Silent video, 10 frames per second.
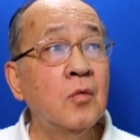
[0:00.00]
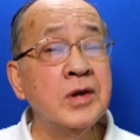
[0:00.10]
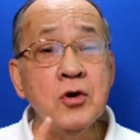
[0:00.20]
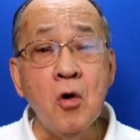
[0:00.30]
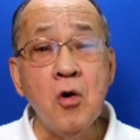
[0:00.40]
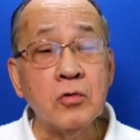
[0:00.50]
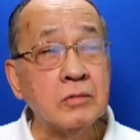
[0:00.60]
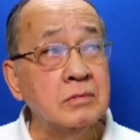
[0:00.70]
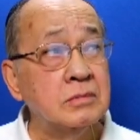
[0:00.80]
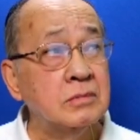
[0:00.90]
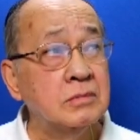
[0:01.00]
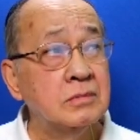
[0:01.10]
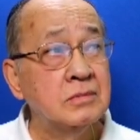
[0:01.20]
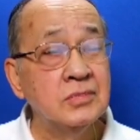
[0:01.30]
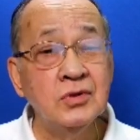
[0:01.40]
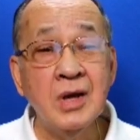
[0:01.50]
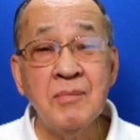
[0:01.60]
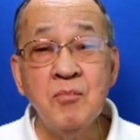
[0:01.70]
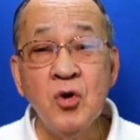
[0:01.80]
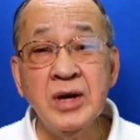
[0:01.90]
When you own, you
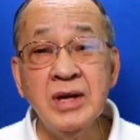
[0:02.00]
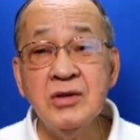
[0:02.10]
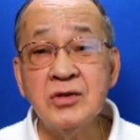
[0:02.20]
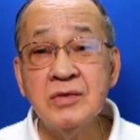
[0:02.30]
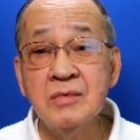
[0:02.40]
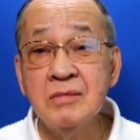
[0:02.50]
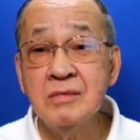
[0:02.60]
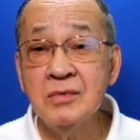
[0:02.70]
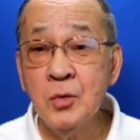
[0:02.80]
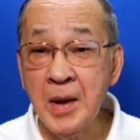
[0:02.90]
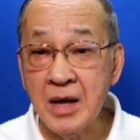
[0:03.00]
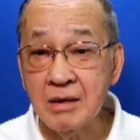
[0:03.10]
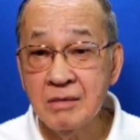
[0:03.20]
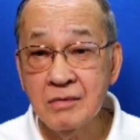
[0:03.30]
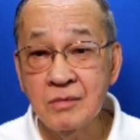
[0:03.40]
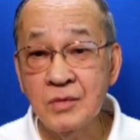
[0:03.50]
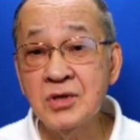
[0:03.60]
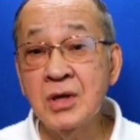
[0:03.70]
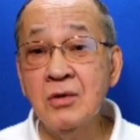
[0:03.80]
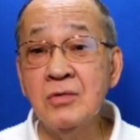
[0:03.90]
have mortgage to pay,
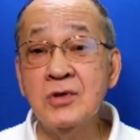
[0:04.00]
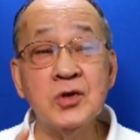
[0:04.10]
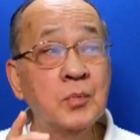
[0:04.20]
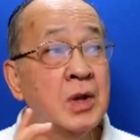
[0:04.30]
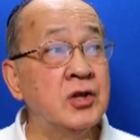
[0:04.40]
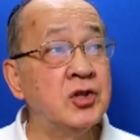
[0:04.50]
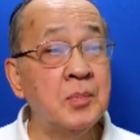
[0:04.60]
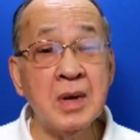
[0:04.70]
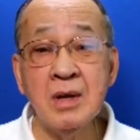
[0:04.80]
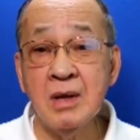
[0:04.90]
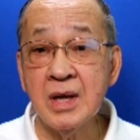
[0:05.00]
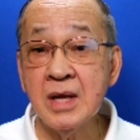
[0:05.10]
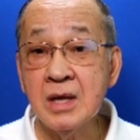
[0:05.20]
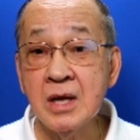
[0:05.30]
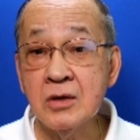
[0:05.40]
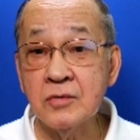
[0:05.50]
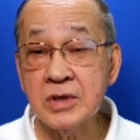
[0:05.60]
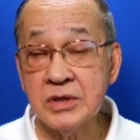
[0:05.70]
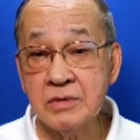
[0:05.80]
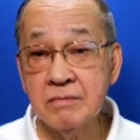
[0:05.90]
which includes principal and
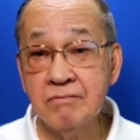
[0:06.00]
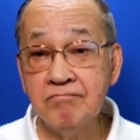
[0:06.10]
interest.